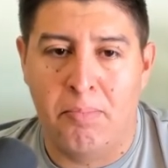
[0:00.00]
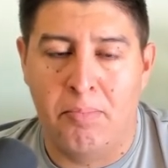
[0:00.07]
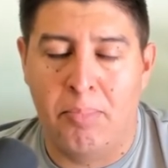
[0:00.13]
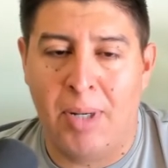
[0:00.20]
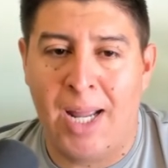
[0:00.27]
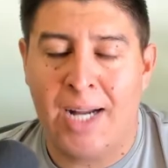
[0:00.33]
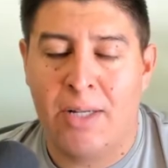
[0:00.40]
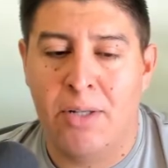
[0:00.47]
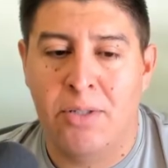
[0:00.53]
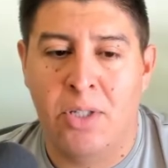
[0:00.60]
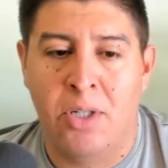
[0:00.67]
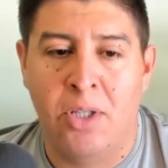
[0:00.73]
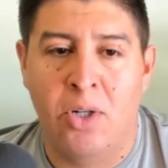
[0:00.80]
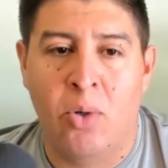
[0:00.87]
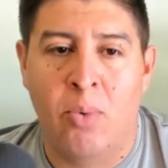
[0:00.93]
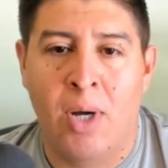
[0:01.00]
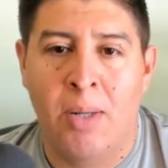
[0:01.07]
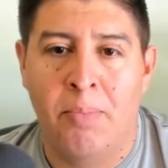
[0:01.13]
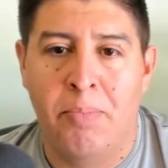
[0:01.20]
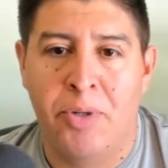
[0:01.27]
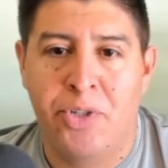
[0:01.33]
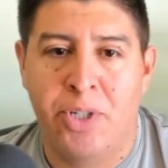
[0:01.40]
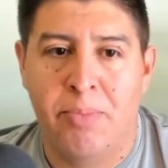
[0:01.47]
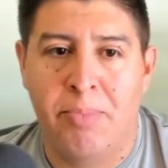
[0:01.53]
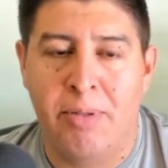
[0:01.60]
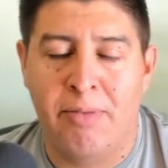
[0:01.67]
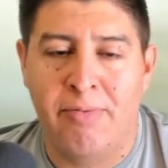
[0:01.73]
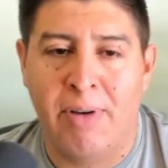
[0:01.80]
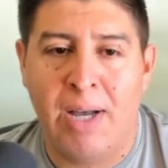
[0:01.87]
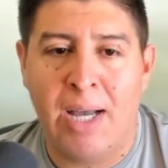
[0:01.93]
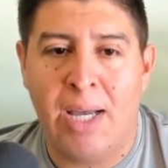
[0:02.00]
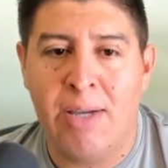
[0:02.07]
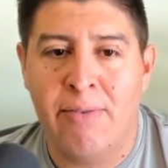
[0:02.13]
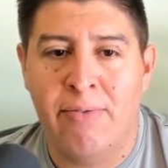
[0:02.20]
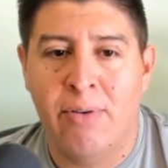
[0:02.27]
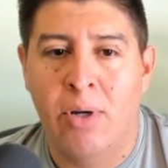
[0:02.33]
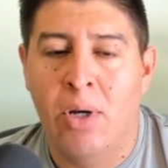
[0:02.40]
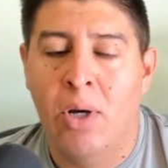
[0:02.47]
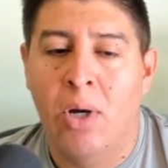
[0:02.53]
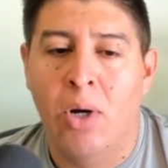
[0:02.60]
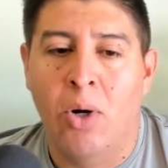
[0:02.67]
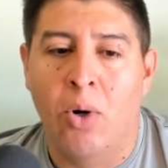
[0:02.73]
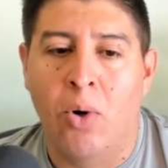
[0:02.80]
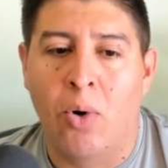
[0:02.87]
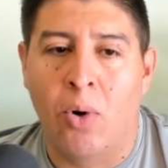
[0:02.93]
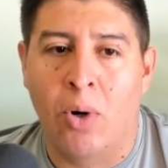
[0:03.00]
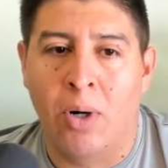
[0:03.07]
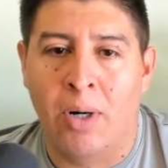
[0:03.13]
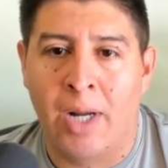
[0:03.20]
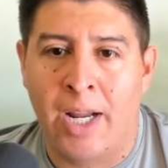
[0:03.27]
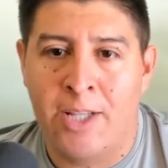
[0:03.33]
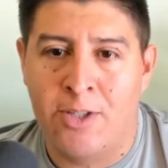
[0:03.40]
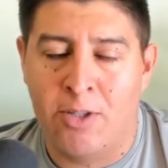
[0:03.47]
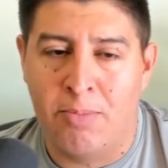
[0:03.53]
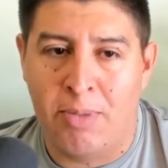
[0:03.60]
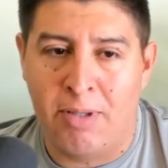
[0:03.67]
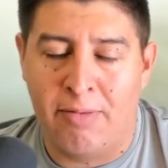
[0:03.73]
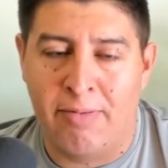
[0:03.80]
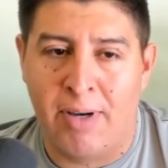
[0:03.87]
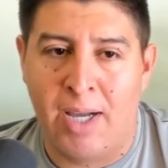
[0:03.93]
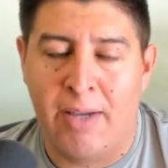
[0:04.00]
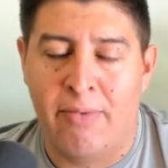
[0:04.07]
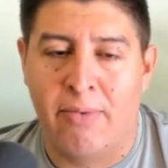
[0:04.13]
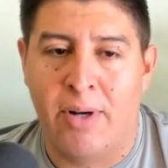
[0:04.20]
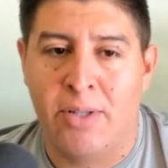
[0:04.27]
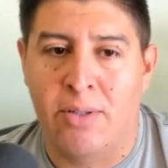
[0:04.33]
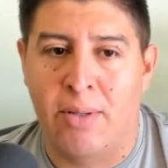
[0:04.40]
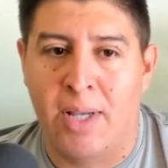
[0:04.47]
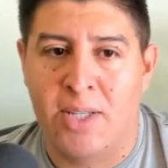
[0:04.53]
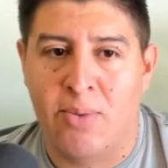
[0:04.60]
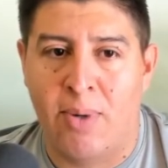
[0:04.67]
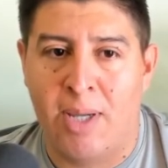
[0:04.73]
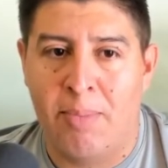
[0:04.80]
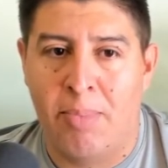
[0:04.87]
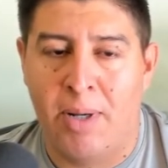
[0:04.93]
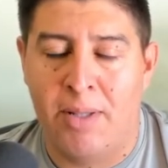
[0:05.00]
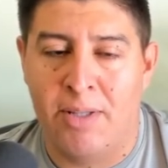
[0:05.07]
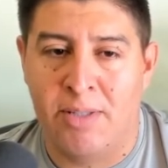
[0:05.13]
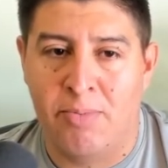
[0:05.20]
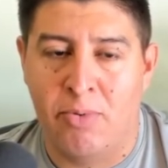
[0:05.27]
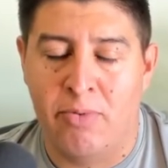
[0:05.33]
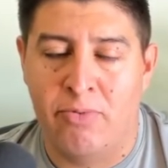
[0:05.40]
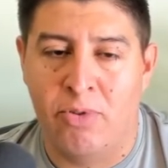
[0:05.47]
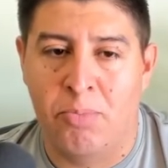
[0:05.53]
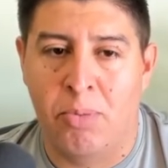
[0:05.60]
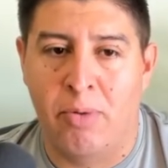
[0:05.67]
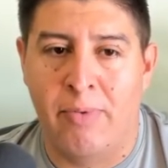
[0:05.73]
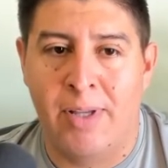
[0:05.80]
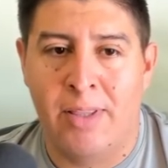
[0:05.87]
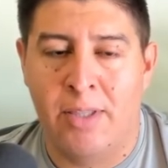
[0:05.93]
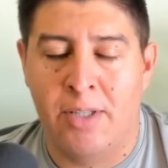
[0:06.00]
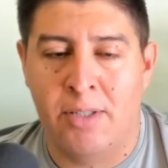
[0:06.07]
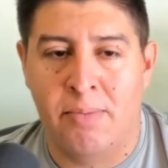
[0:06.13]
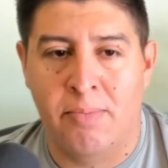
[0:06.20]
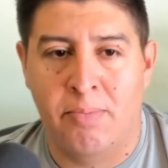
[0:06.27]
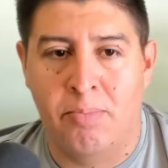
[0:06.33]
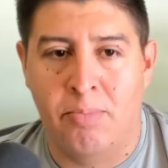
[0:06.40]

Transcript: Black doesn't either want bishop b5 or knight to b5, right? So that's why he played this move to prevent this